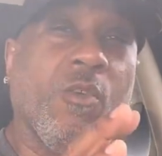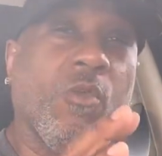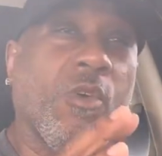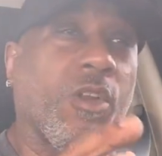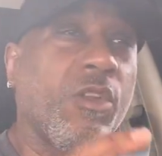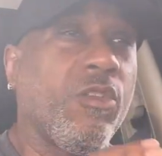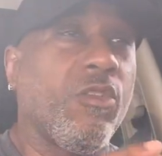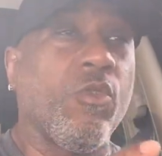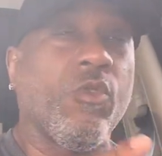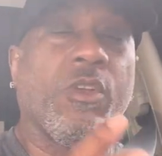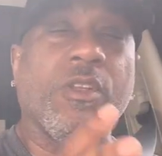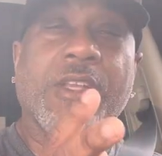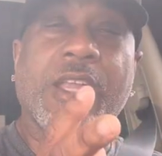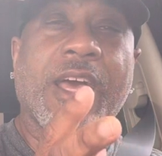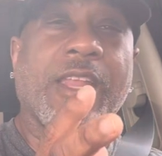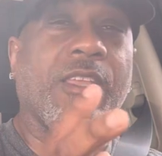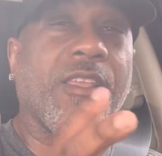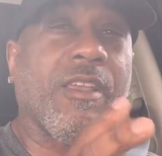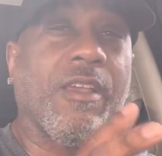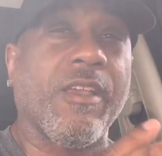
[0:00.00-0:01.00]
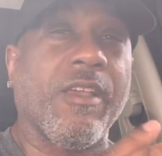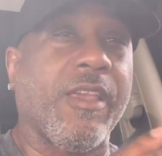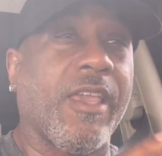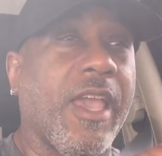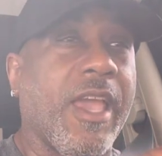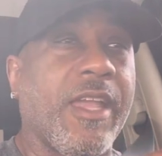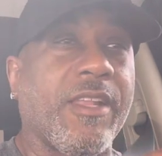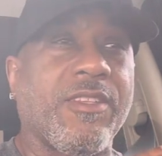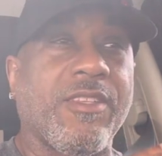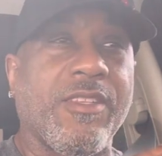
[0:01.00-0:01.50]
want to do it. Now the young
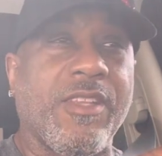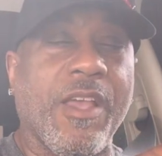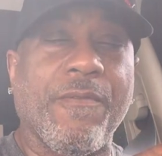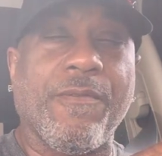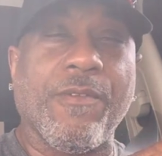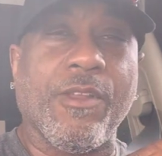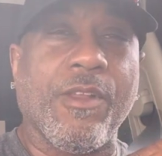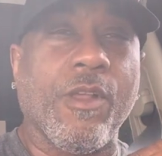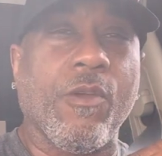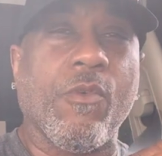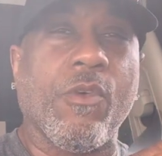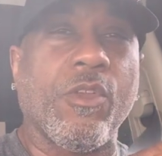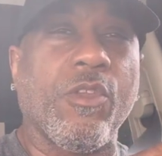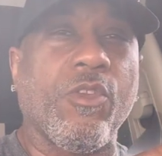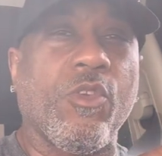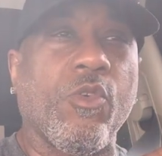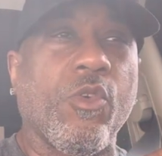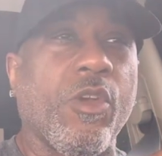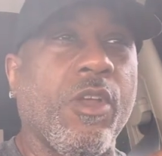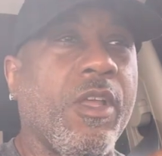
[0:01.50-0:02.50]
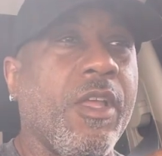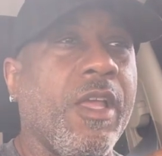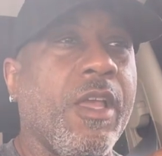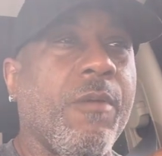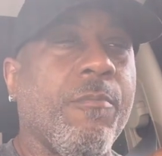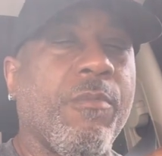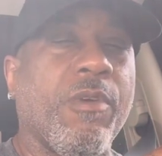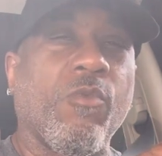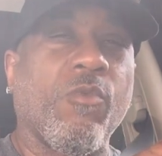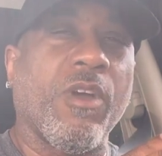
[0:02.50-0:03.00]
cats definitely don't want to do it.
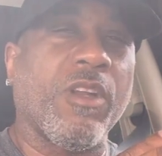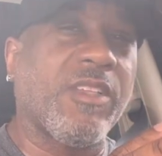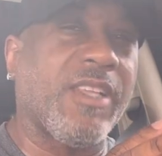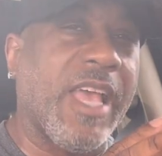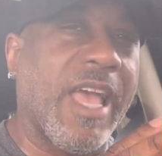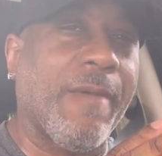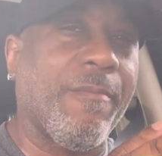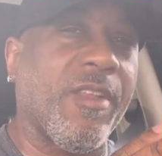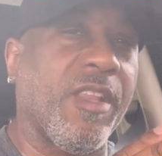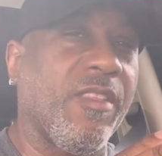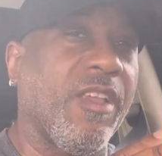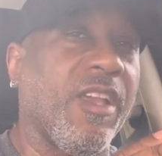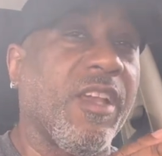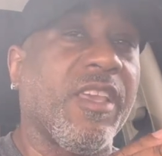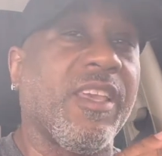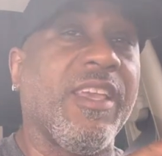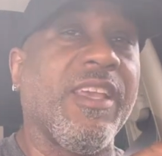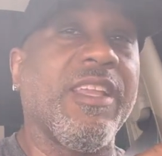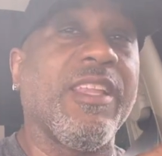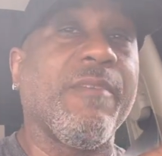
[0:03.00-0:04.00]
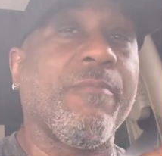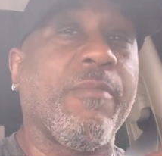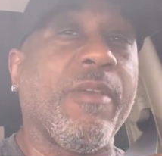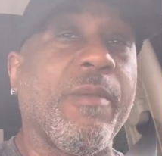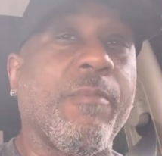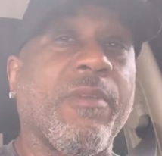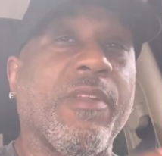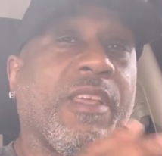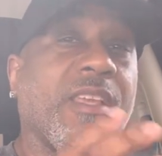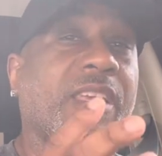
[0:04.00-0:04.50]
But what's happening? They're killing
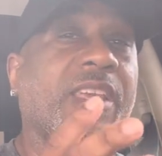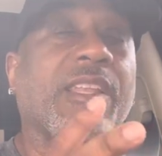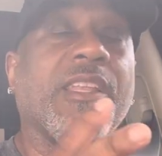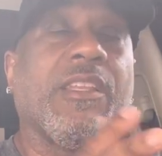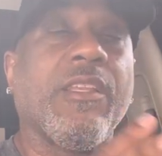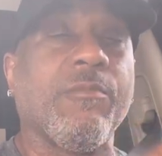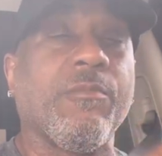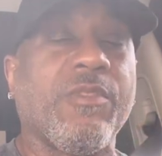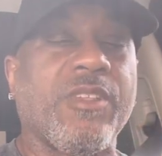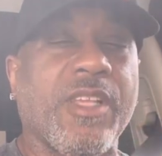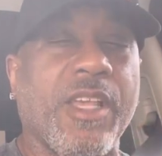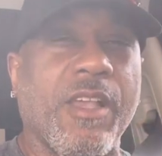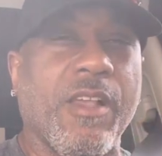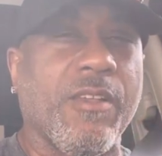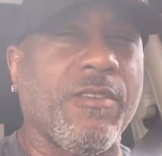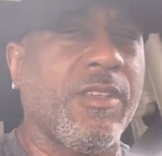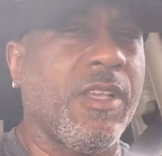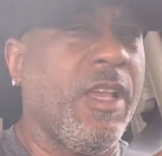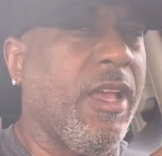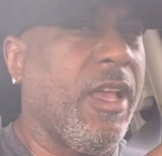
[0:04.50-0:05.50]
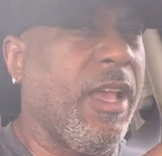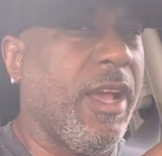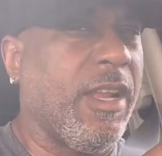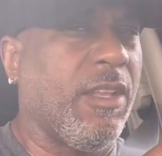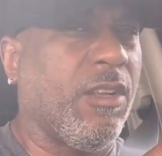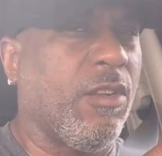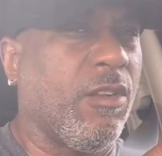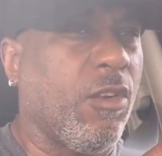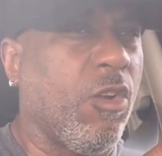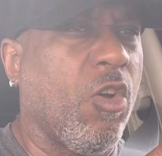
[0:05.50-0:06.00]
people and killing themselves at
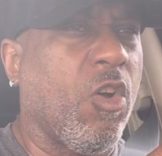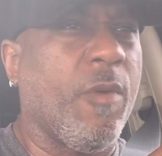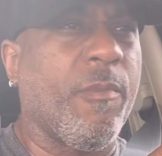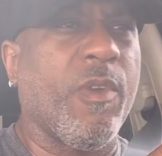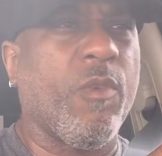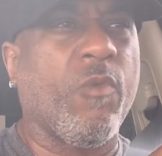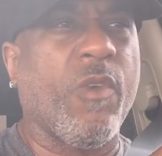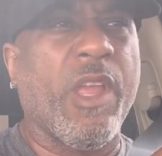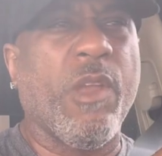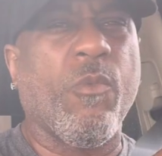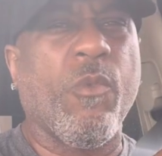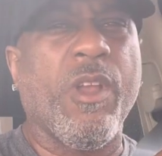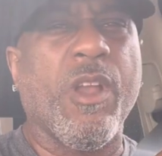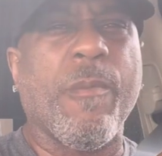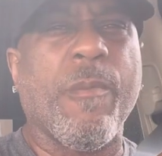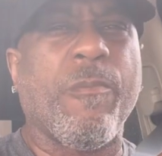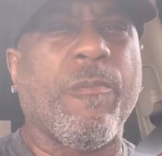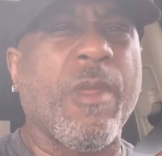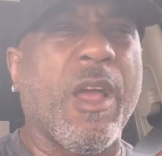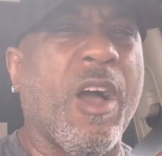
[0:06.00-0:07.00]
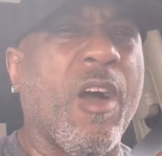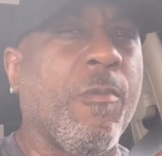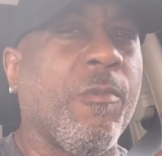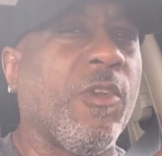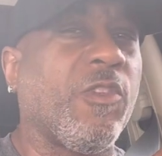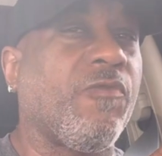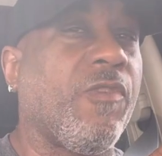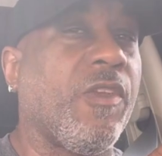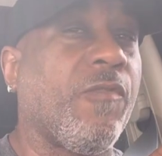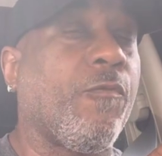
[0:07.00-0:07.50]
an alarming rate. We up to
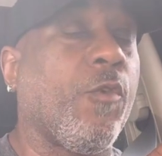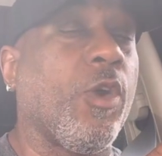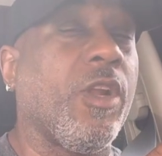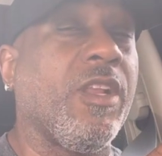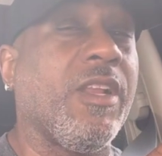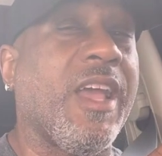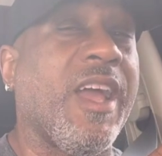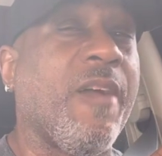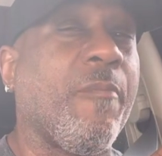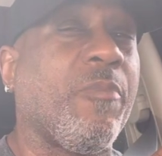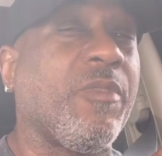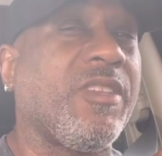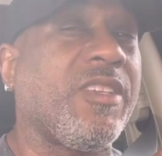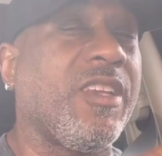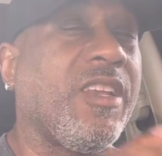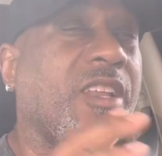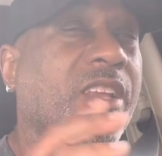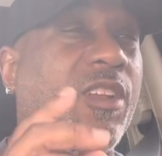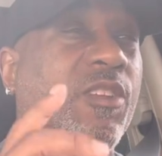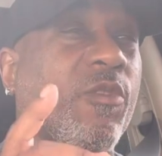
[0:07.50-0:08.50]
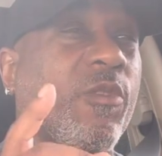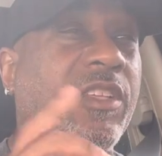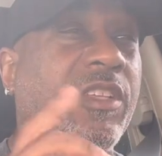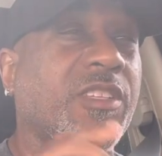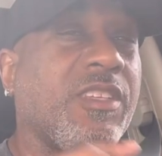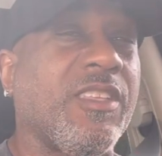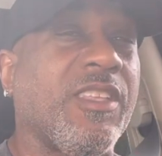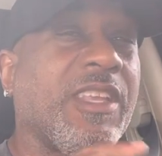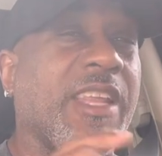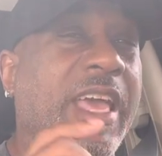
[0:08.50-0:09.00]
almost 49%
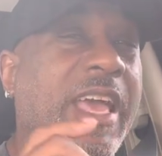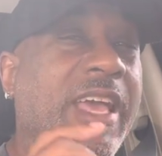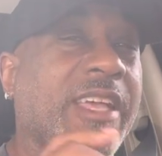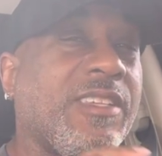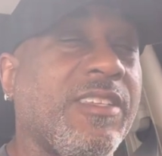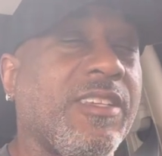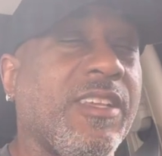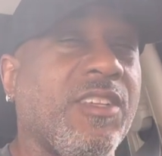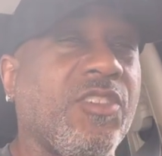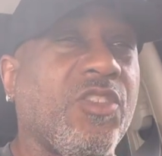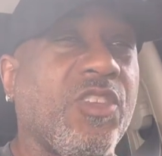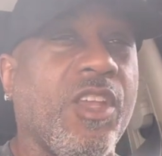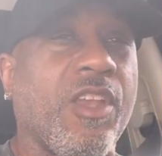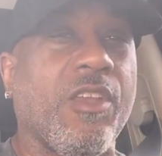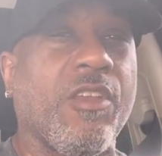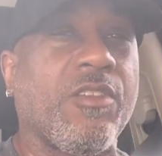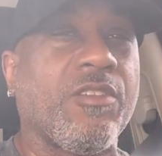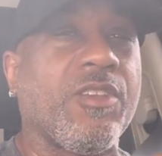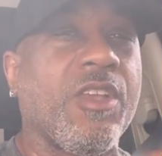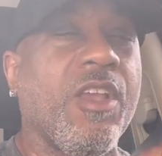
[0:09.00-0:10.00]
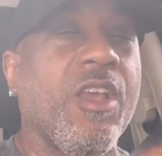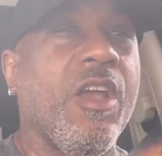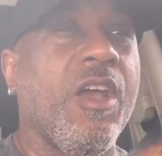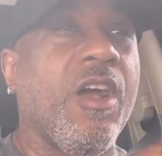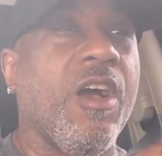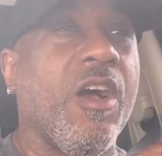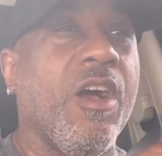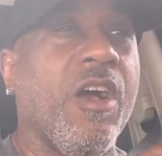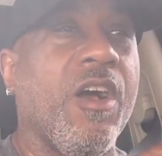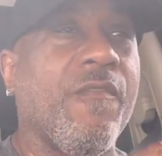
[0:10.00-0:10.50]
increase in the last six years
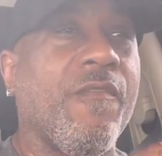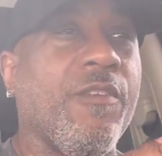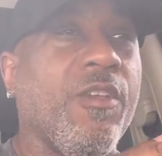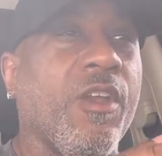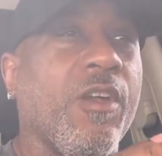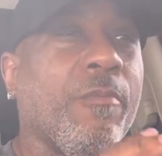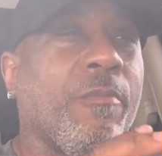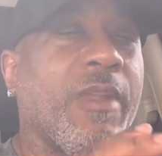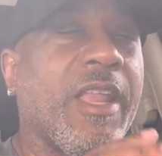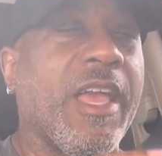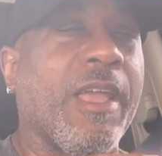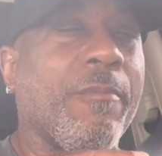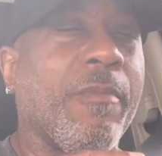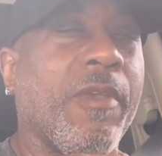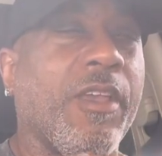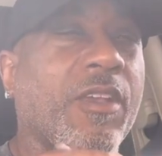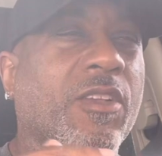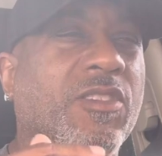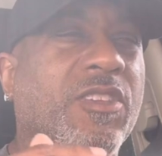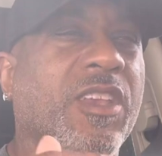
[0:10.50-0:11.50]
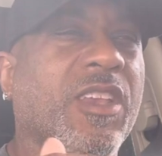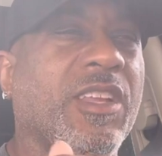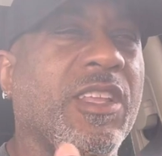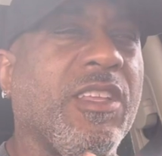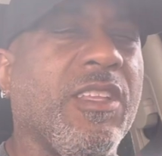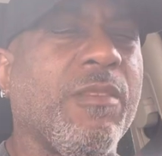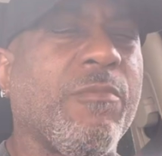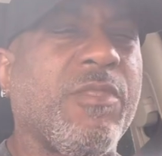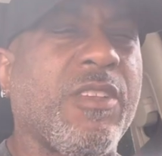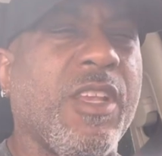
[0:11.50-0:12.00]
of young black males
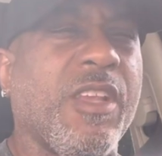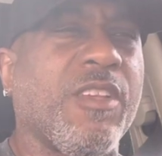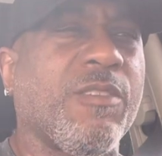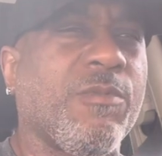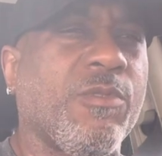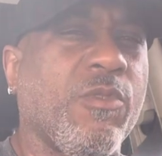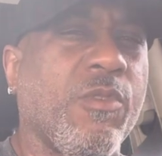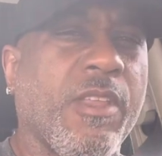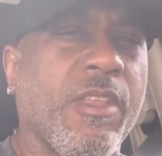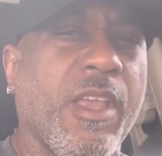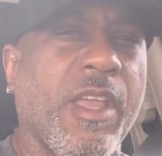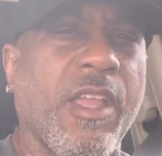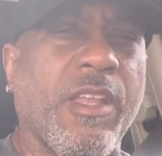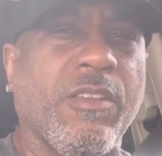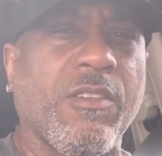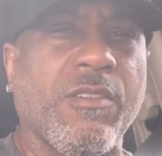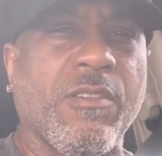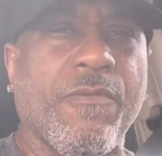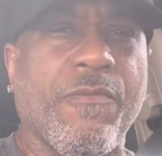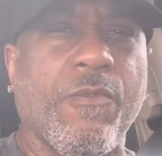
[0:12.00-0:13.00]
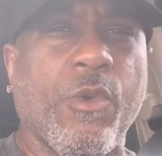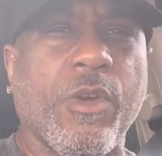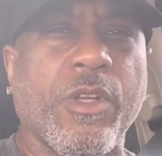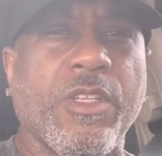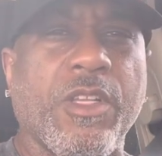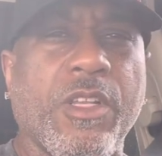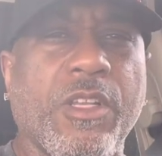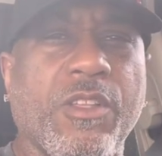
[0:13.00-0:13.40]
killing themselves between the ages of 14